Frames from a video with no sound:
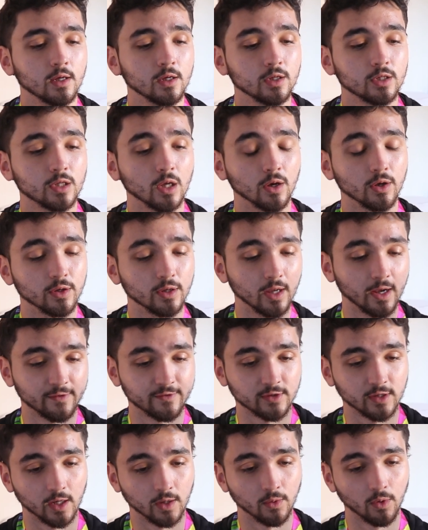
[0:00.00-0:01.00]
So you
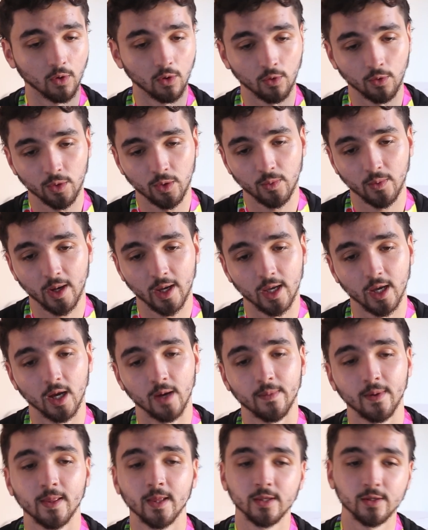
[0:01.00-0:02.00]
have to go all the way
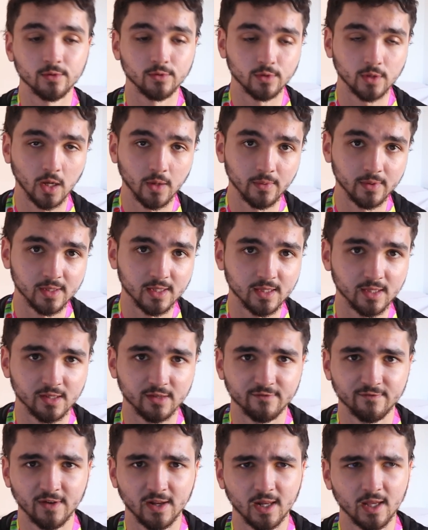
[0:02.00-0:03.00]
up and then you'll go into
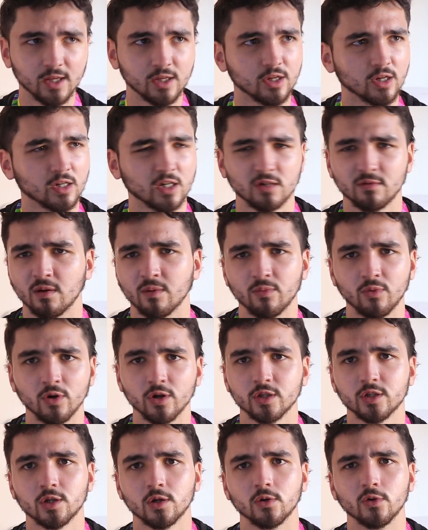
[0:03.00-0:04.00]
this village. I can't remember
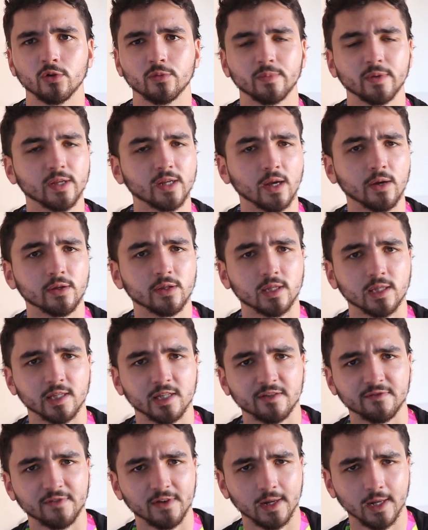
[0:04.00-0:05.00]
what it's called, but you go into
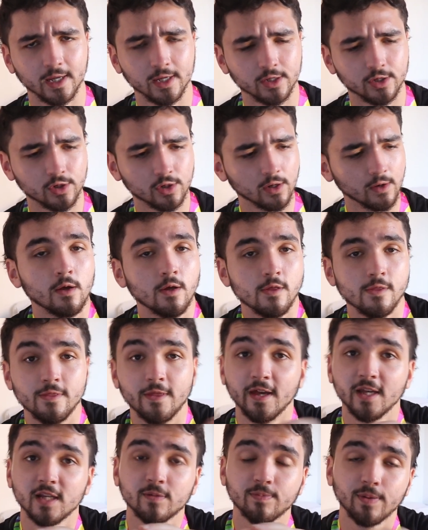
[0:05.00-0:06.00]
this village.
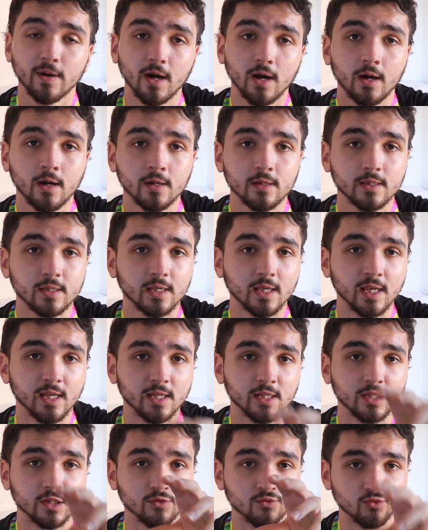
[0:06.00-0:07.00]
This part
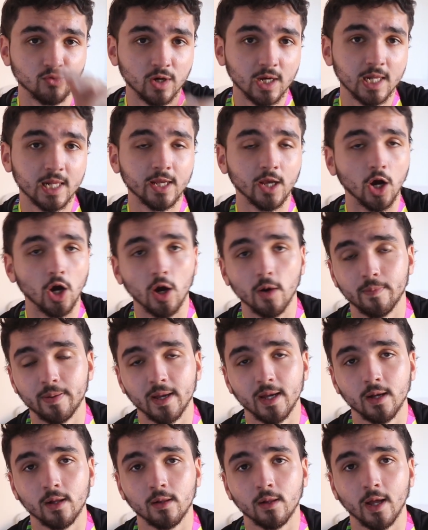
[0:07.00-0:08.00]
is really
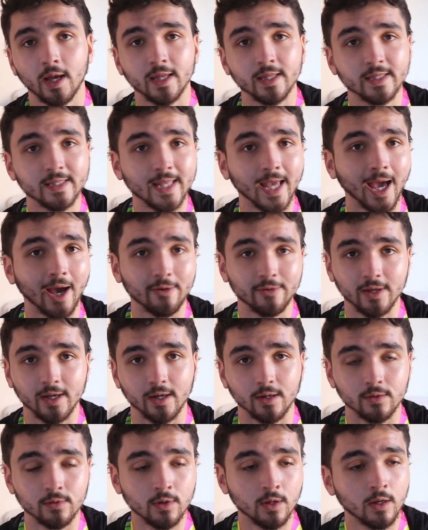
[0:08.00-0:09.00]
uphill and
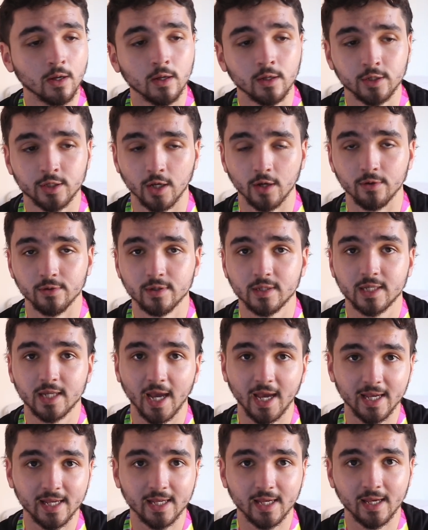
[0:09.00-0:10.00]
downhill. So
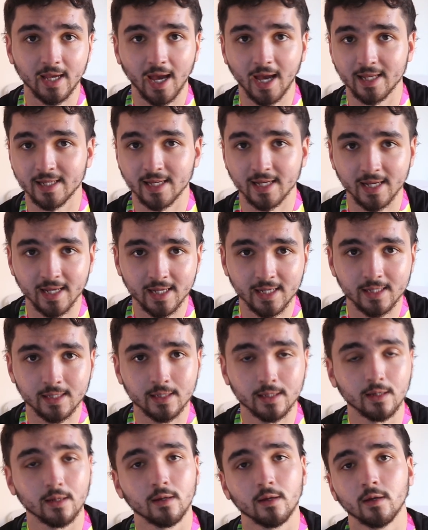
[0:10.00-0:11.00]
take it as it
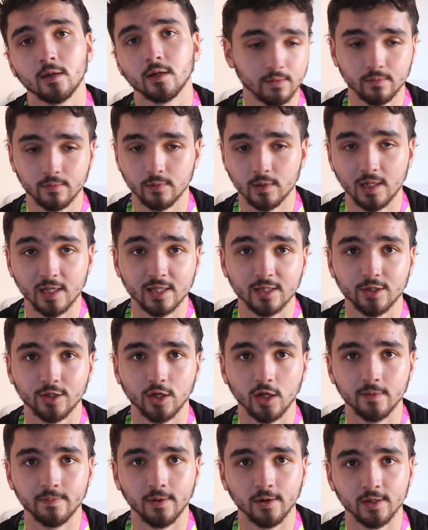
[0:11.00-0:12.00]
is. Listen to
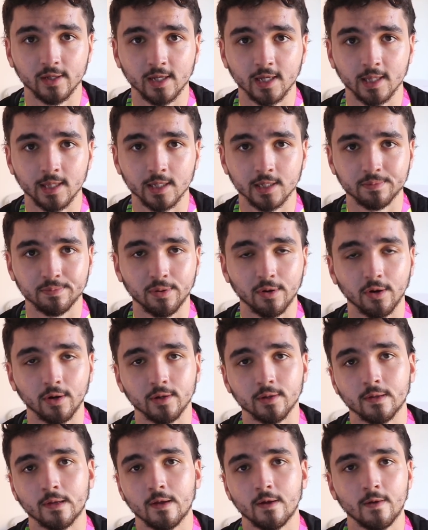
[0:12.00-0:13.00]
your body at this
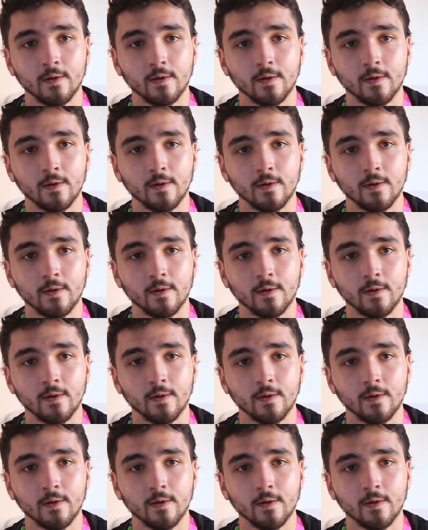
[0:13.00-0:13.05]
point.